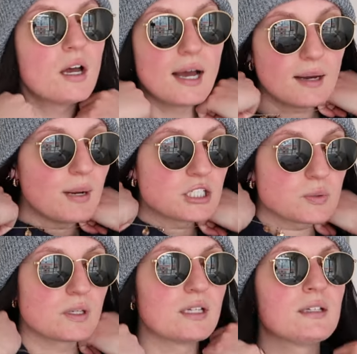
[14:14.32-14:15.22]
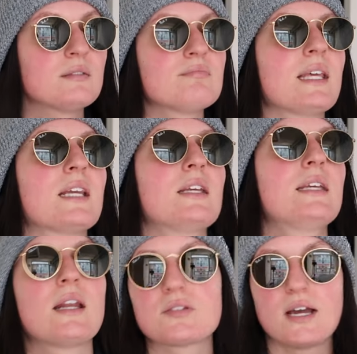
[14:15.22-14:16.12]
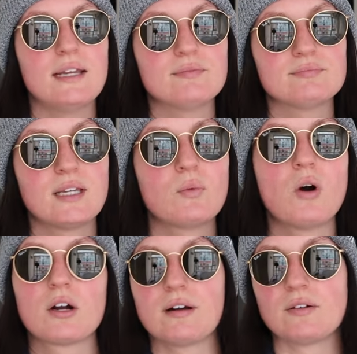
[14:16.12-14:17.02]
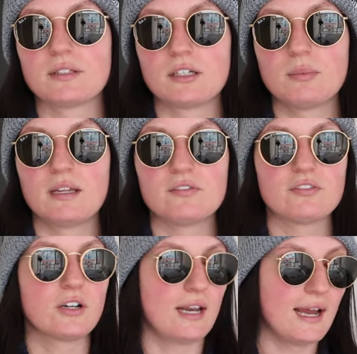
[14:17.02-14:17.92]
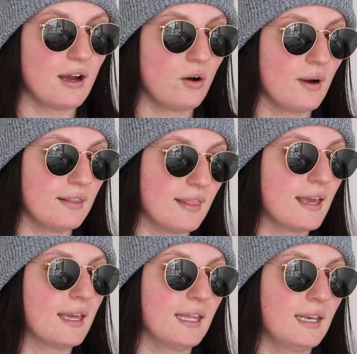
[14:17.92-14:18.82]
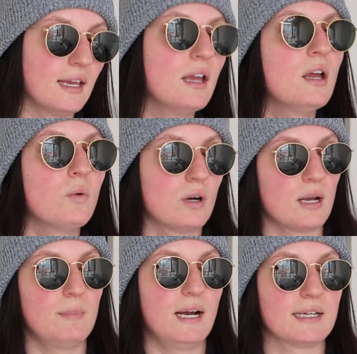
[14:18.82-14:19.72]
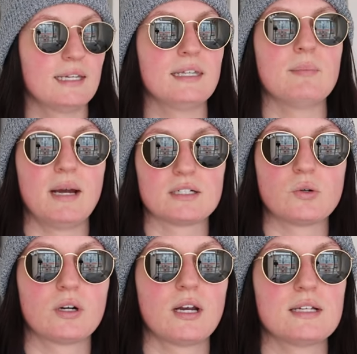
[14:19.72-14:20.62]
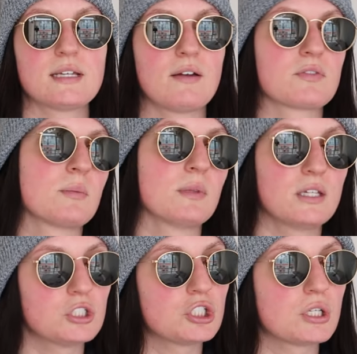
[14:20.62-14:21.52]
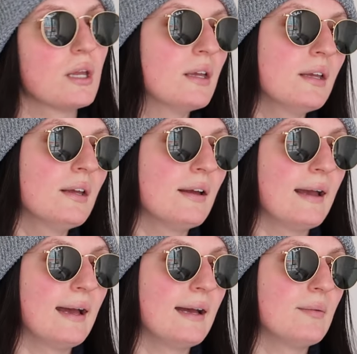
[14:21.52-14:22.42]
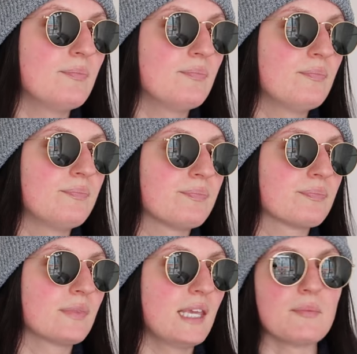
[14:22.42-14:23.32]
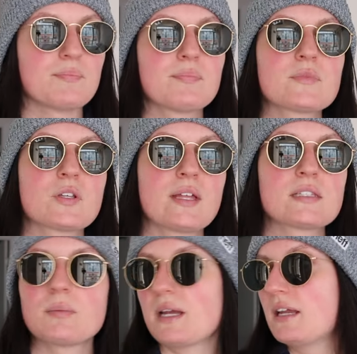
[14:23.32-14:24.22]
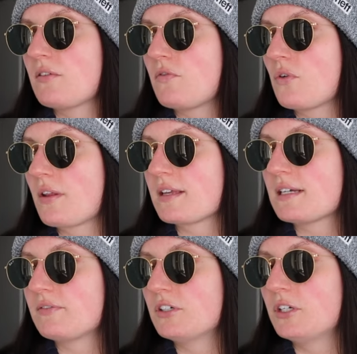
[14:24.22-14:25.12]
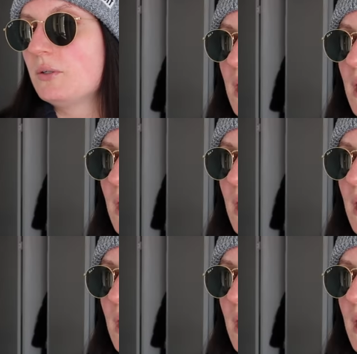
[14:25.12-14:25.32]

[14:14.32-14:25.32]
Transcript: Um, I just wanna like get outside and walk around a little bit for now and then we'll come back and get back to organizing, have some lunch. Um, yeah, so that's the plan for this afternoon.